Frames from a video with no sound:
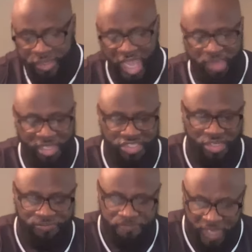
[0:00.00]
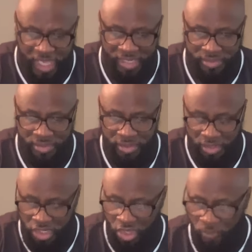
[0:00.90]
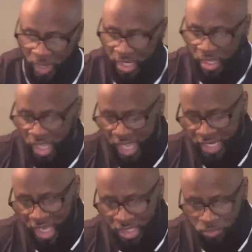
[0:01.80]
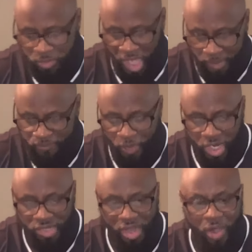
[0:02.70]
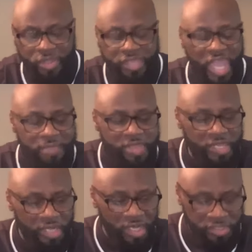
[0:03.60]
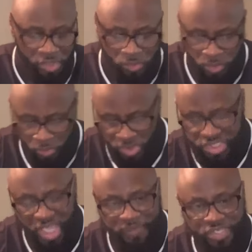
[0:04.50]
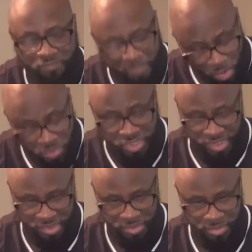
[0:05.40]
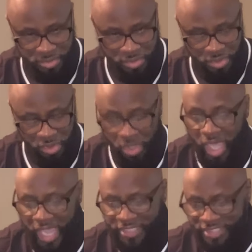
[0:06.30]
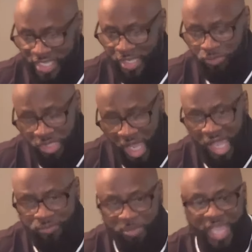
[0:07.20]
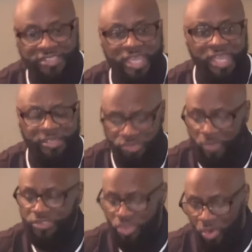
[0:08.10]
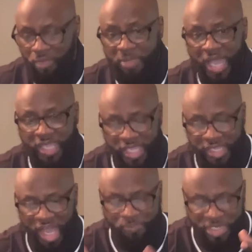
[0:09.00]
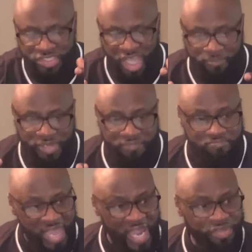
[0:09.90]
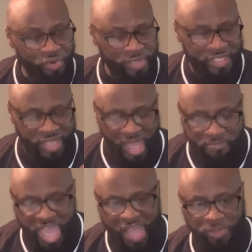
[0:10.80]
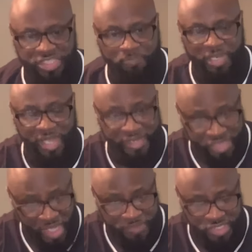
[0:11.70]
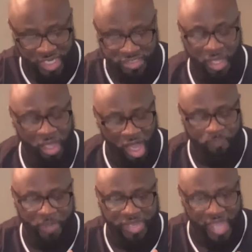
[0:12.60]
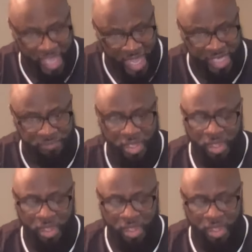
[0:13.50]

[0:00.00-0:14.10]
came into effect, you know what? And uh, uh before the law came in, uh, you know, was given to Moses. And seeing God back then, there was going by, and God put something in man during that time. Man was up on a death sentence, up the Adam,